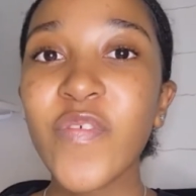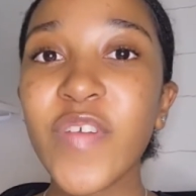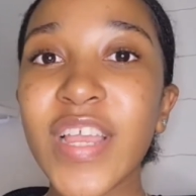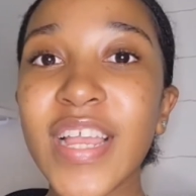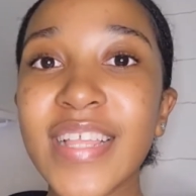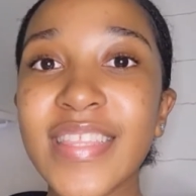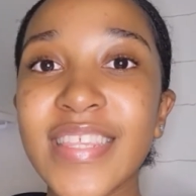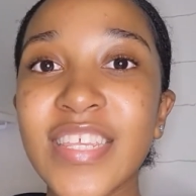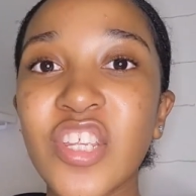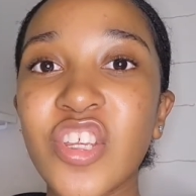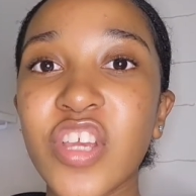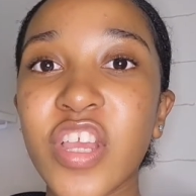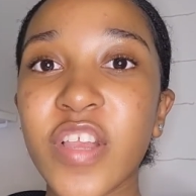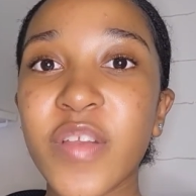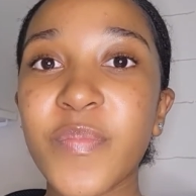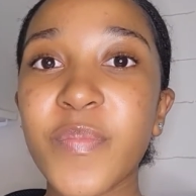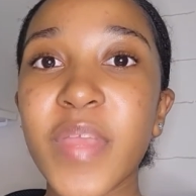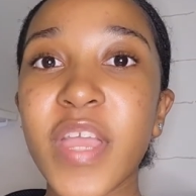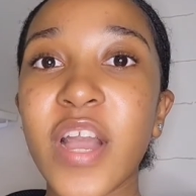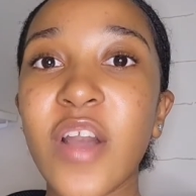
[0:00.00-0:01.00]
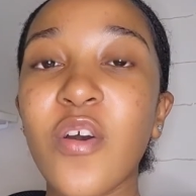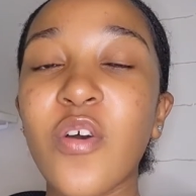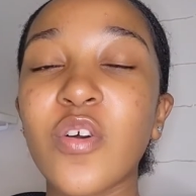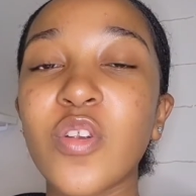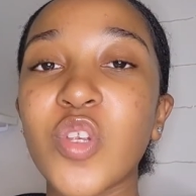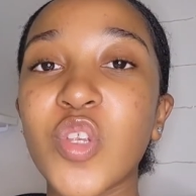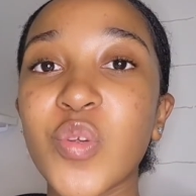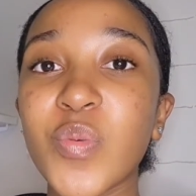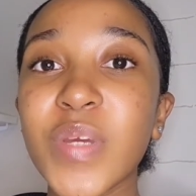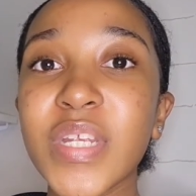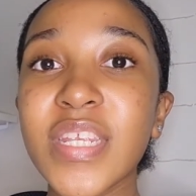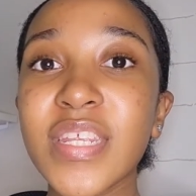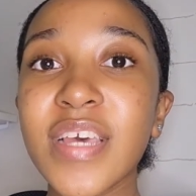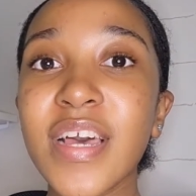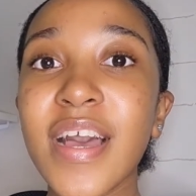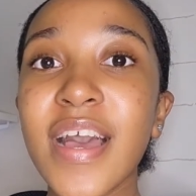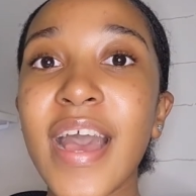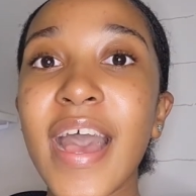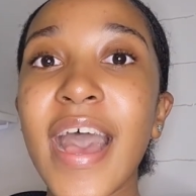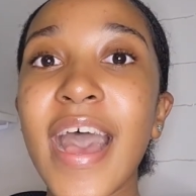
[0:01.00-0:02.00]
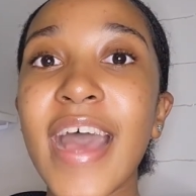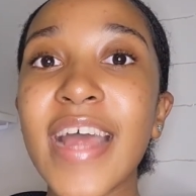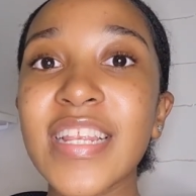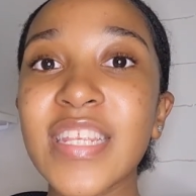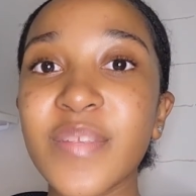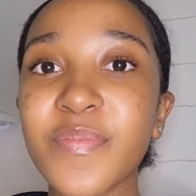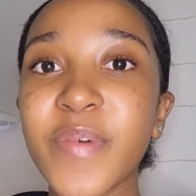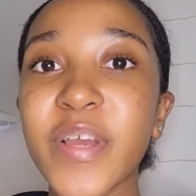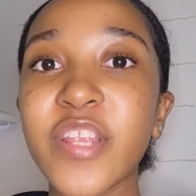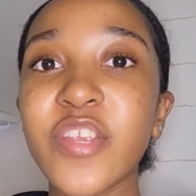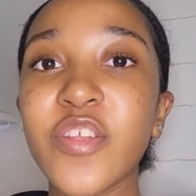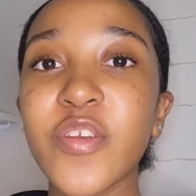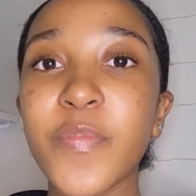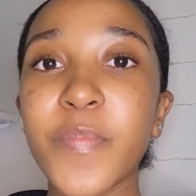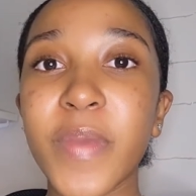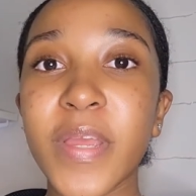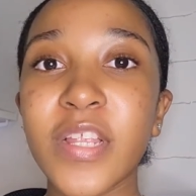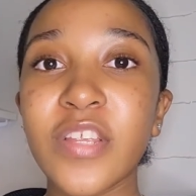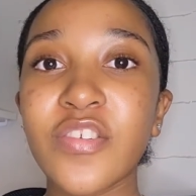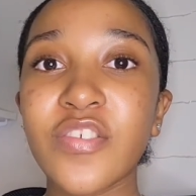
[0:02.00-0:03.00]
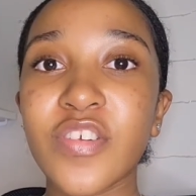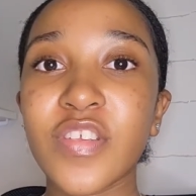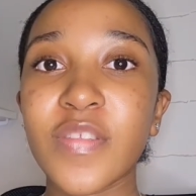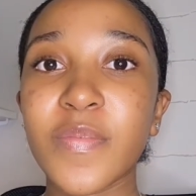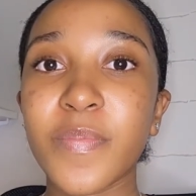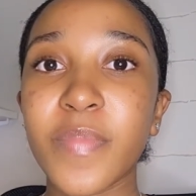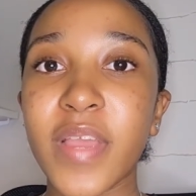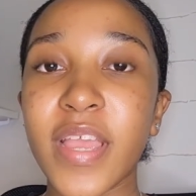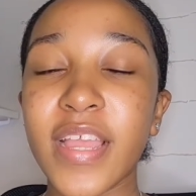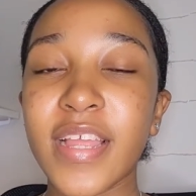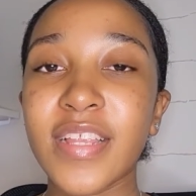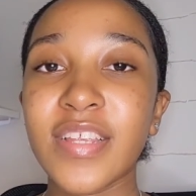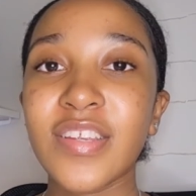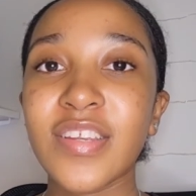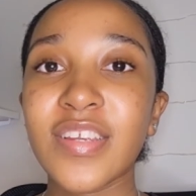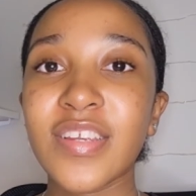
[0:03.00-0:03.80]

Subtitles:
forget to check me out on Twitter and my new Pinterest page.